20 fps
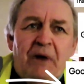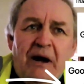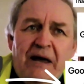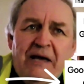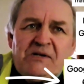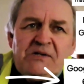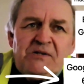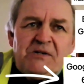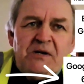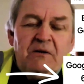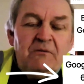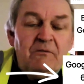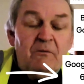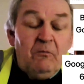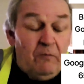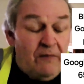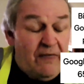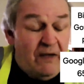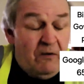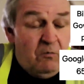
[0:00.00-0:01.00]
brakes,
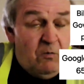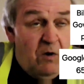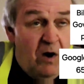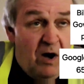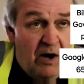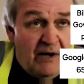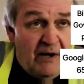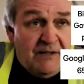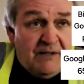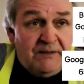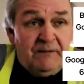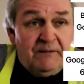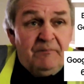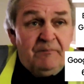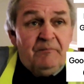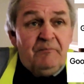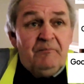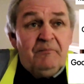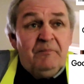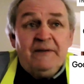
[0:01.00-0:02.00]
they
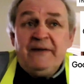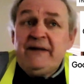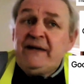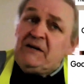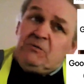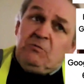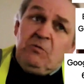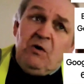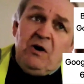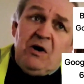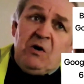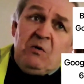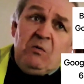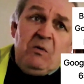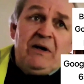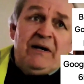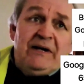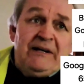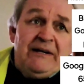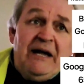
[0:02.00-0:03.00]
worked, but they didn't
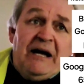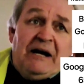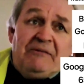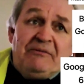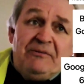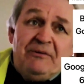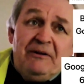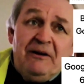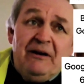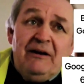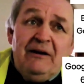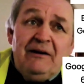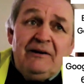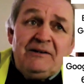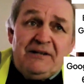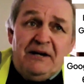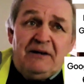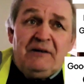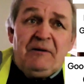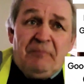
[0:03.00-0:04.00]
work well enough.
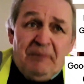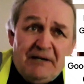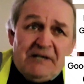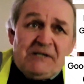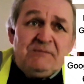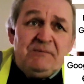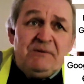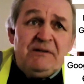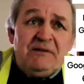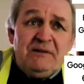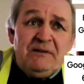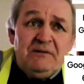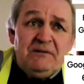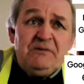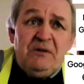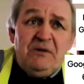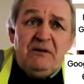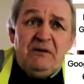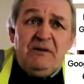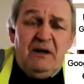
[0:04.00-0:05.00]
So the
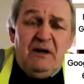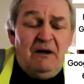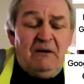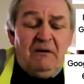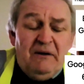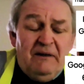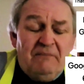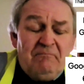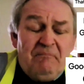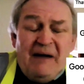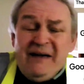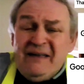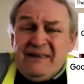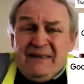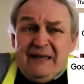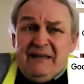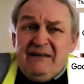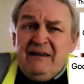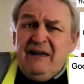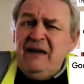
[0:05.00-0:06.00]
policeman, uh,
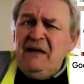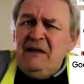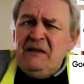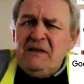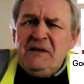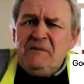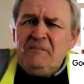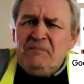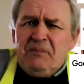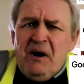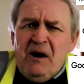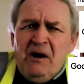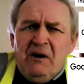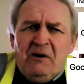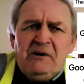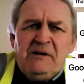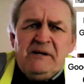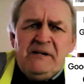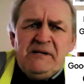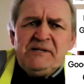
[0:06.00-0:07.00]
back then, the
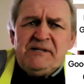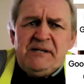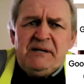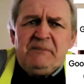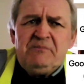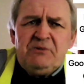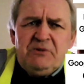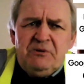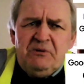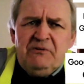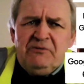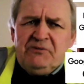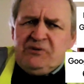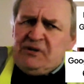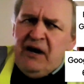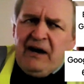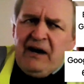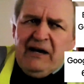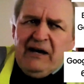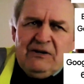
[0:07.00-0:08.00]
priorities seem to
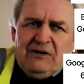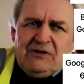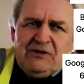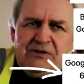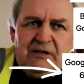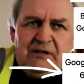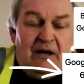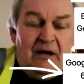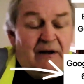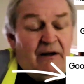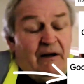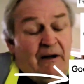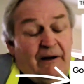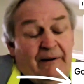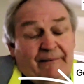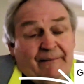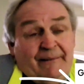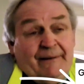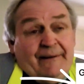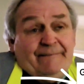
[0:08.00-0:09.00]
have changed. I,
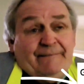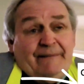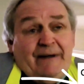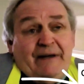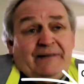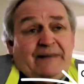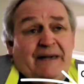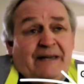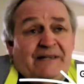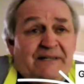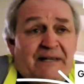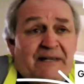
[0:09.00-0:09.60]
I, I,